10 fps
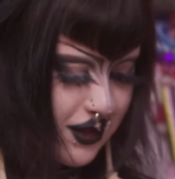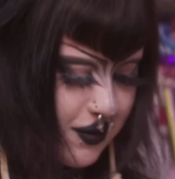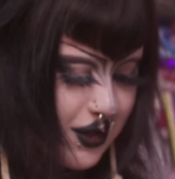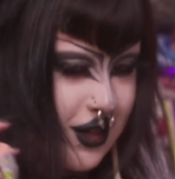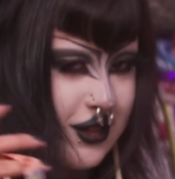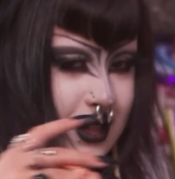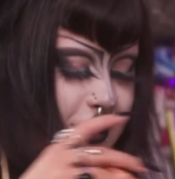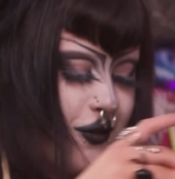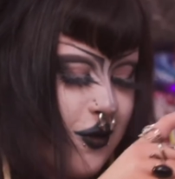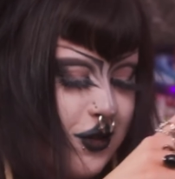I'm not
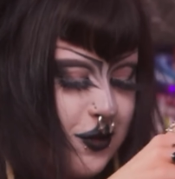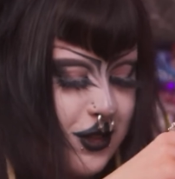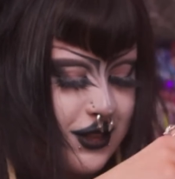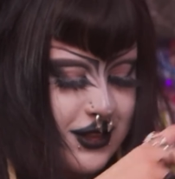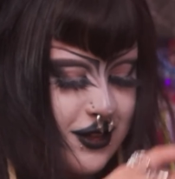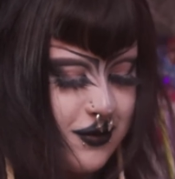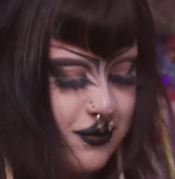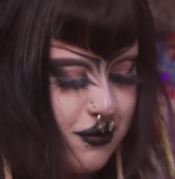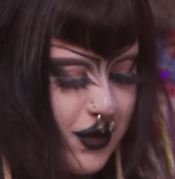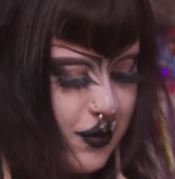looking forward to putting this on
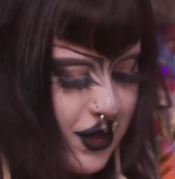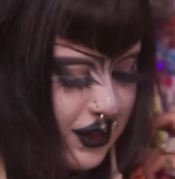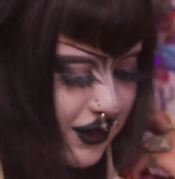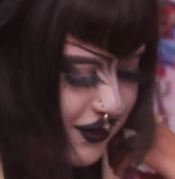my body.